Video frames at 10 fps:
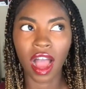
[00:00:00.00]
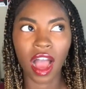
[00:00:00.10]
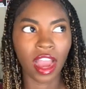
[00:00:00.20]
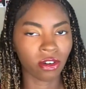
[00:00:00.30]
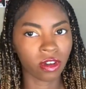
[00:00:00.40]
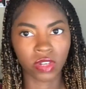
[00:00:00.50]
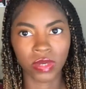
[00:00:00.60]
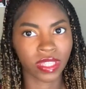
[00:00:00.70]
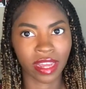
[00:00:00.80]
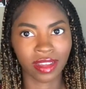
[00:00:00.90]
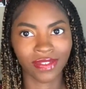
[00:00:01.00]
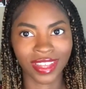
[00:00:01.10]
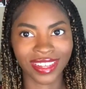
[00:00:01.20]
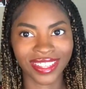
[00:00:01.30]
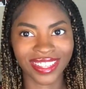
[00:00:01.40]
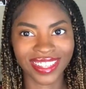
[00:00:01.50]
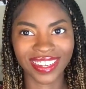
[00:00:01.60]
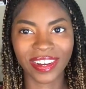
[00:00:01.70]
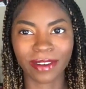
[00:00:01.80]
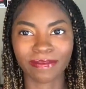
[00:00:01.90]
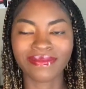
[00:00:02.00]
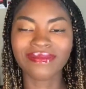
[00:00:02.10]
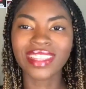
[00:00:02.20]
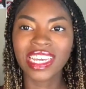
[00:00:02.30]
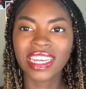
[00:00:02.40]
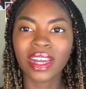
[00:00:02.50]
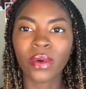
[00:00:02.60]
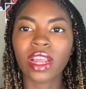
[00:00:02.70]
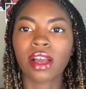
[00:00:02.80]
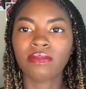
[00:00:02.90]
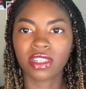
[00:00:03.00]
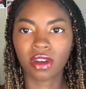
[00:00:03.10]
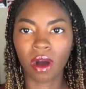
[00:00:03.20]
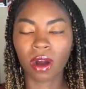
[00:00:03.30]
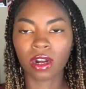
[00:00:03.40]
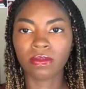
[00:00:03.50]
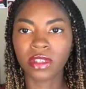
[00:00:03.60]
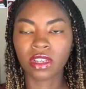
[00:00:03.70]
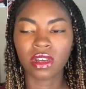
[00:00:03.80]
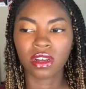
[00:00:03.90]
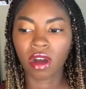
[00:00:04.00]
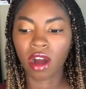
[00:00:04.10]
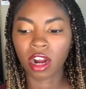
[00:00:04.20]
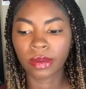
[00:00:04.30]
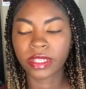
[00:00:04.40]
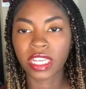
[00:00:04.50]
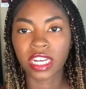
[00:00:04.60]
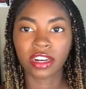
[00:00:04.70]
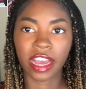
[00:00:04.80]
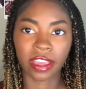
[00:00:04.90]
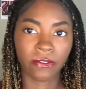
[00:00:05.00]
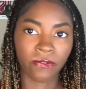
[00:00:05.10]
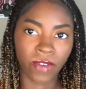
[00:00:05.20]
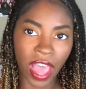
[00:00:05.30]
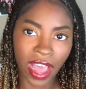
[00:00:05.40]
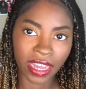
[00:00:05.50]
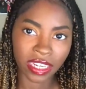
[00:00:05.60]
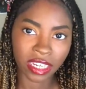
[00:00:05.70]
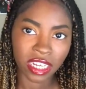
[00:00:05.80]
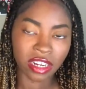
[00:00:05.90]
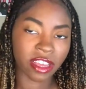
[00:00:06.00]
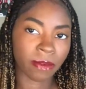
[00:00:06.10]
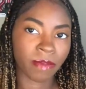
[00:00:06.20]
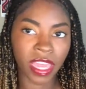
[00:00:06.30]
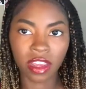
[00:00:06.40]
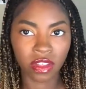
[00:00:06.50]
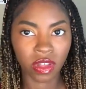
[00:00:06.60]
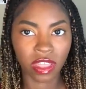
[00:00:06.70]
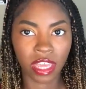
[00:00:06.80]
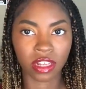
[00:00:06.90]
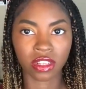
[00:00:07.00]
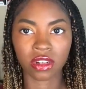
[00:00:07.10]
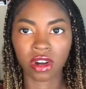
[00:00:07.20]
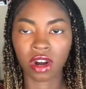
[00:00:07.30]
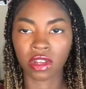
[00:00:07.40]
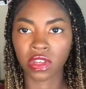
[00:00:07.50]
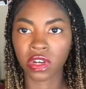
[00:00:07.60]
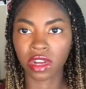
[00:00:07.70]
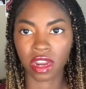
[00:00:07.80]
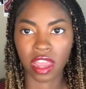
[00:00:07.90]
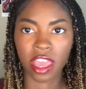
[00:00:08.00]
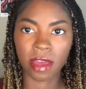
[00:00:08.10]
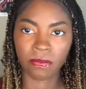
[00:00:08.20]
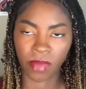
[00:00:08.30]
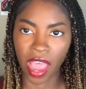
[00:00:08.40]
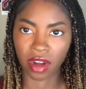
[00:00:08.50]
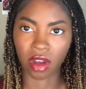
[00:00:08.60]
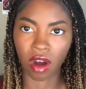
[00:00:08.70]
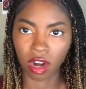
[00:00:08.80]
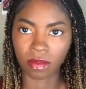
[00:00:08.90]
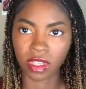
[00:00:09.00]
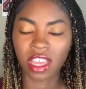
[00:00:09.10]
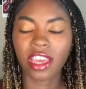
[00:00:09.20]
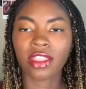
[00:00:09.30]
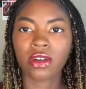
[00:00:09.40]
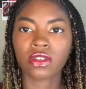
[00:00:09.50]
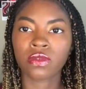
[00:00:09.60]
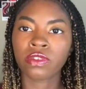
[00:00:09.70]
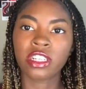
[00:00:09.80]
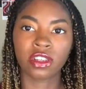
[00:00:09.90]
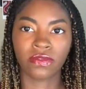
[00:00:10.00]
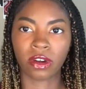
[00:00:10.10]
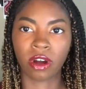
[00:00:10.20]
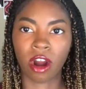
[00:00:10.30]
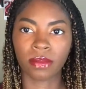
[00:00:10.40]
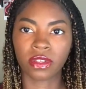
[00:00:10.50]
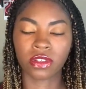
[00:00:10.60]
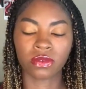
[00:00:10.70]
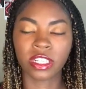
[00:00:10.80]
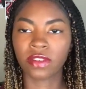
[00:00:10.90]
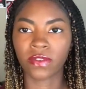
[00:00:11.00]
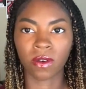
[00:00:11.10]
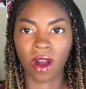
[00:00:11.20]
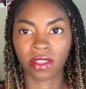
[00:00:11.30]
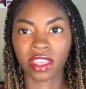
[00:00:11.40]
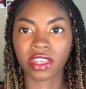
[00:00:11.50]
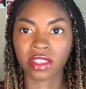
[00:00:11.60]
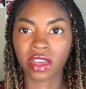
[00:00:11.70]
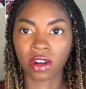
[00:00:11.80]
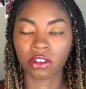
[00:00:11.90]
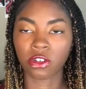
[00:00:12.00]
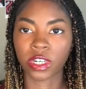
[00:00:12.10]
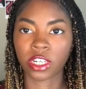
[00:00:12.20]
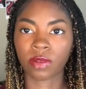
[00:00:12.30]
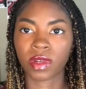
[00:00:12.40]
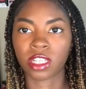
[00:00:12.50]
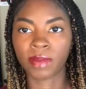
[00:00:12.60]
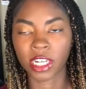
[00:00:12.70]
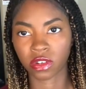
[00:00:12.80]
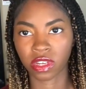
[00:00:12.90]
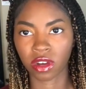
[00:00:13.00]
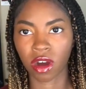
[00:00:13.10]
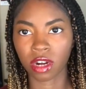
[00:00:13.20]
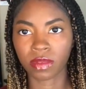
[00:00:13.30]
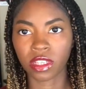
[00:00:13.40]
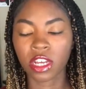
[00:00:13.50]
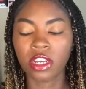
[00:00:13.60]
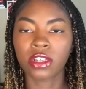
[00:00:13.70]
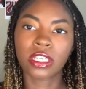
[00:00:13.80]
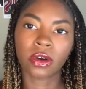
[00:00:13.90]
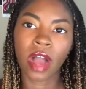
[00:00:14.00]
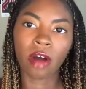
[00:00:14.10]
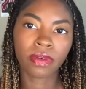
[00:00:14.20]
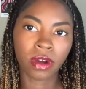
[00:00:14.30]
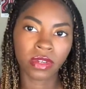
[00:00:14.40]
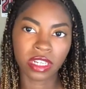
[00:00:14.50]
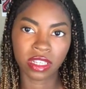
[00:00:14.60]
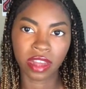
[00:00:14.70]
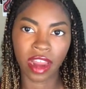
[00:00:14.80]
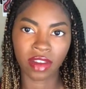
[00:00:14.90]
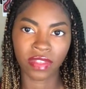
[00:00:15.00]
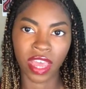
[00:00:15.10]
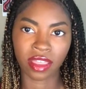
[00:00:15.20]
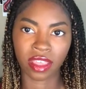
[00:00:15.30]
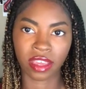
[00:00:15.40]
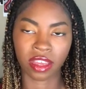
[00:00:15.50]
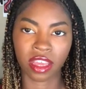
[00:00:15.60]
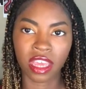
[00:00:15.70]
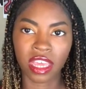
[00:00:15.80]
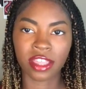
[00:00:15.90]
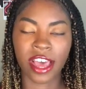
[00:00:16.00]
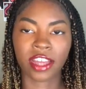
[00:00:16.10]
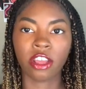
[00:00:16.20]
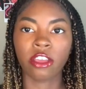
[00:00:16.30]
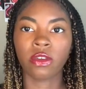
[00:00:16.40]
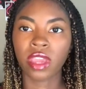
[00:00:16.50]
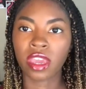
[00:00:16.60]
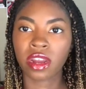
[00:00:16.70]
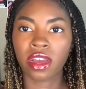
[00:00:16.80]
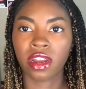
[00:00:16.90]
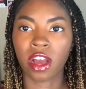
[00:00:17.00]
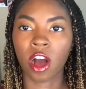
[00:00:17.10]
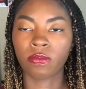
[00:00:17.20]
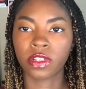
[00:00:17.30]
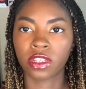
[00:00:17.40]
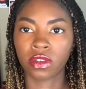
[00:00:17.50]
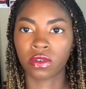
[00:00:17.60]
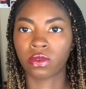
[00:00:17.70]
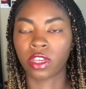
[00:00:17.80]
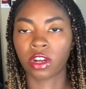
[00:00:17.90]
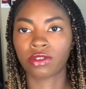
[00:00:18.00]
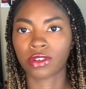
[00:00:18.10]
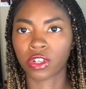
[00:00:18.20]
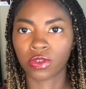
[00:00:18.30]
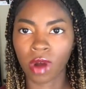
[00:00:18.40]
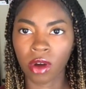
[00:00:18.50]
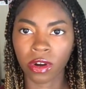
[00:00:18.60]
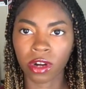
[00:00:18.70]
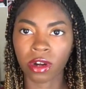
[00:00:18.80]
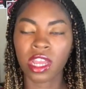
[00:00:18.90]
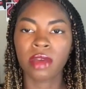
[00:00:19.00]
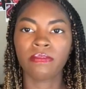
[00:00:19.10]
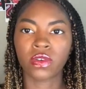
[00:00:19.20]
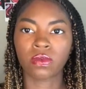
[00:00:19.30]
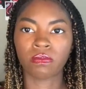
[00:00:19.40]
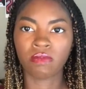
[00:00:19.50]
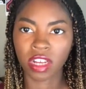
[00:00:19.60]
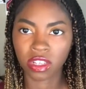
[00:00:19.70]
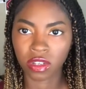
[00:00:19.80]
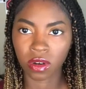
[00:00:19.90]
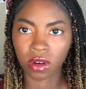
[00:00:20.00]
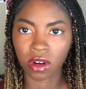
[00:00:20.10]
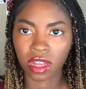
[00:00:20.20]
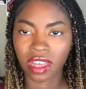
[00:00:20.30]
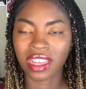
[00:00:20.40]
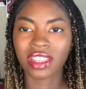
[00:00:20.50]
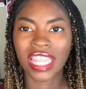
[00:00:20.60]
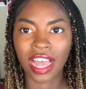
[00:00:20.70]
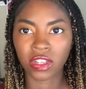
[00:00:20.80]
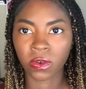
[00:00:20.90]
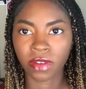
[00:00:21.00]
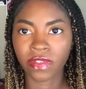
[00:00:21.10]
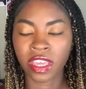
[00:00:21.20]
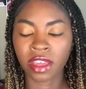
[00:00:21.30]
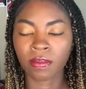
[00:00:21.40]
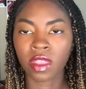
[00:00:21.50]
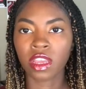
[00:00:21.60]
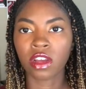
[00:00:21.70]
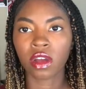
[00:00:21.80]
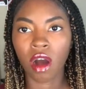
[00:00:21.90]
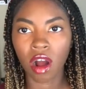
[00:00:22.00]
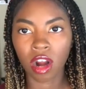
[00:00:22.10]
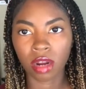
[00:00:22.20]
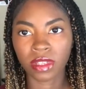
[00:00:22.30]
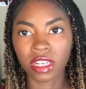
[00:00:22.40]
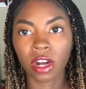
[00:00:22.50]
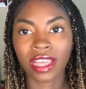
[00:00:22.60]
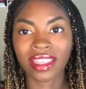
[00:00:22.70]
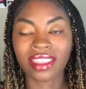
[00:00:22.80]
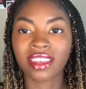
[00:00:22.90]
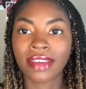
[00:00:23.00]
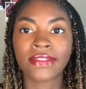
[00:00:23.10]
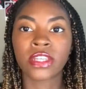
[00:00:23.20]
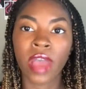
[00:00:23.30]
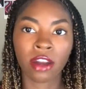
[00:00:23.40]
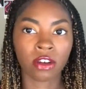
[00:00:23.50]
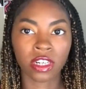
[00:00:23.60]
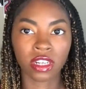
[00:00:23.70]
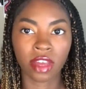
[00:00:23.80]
I don't agree with any of this. When it comes to carbs, like fat, like many other things, there are good and bad carbs. And there's a reason for carbs. There's a reason for a lot of things in our nutrition, but especially carbs. So how protein is kind of that thing that you eat it and it helps you, grow stronger, build muscle, that sort of thing. Carbs are that thing that gives you energy.